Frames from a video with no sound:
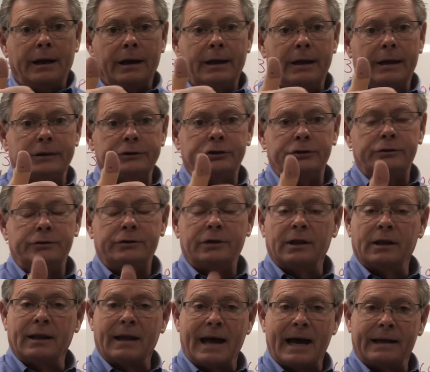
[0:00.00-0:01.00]
It's
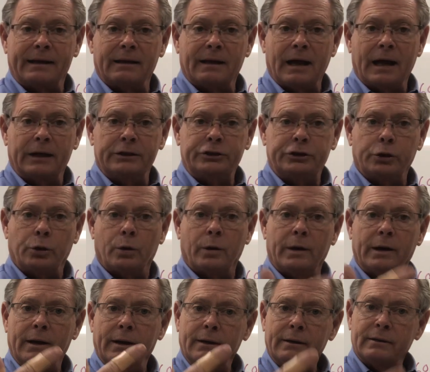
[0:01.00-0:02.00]
line to line
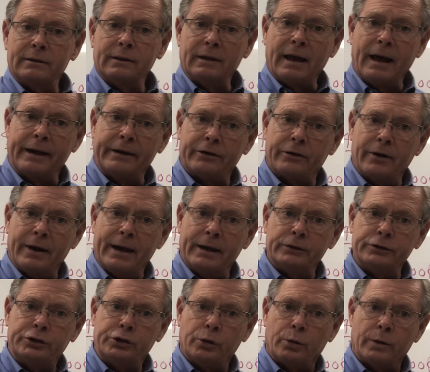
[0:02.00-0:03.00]
short, line to ground
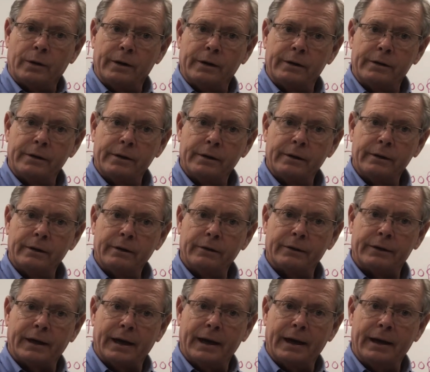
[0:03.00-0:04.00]
short,
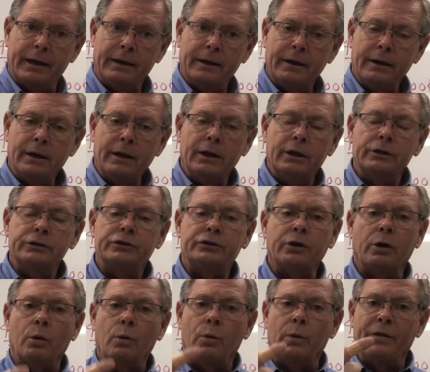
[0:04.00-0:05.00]
okay?
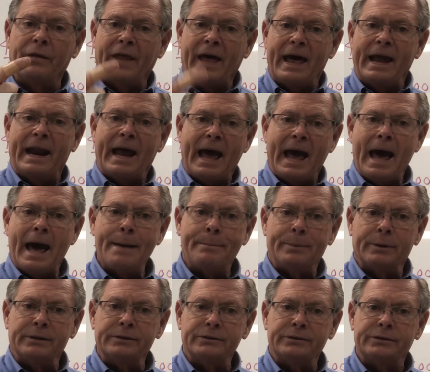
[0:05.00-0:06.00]
So when that
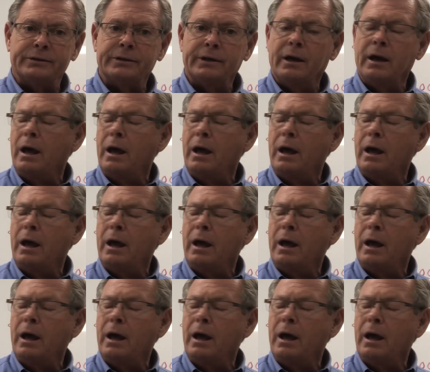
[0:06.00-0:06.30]
happens,